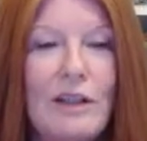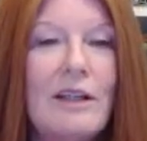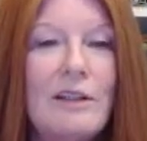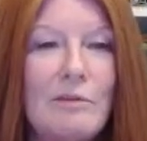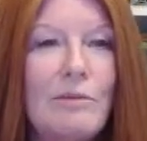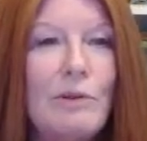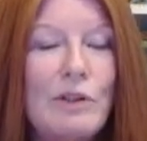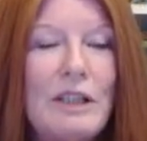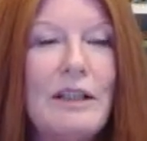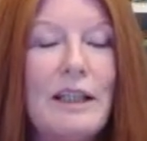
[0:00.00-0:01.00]
and
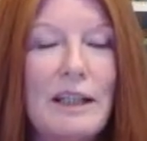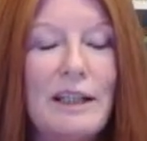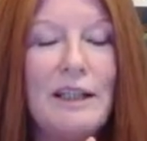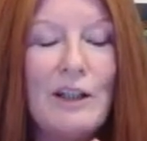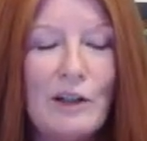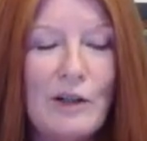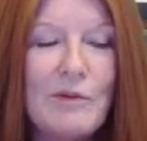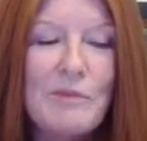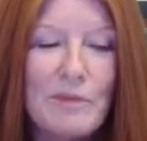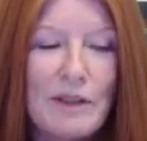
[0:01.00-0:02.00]
presenting it
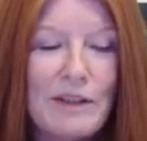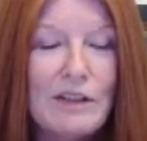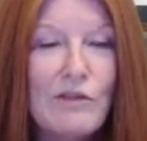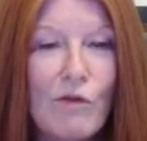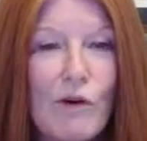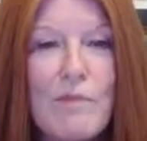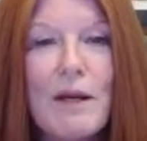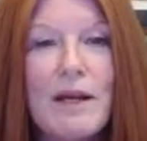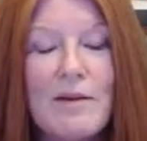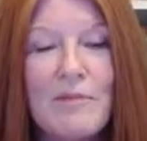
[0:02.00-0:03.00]
here in this
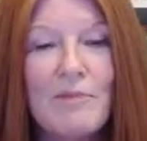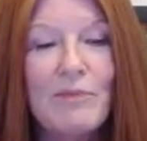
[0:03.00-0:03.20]
format.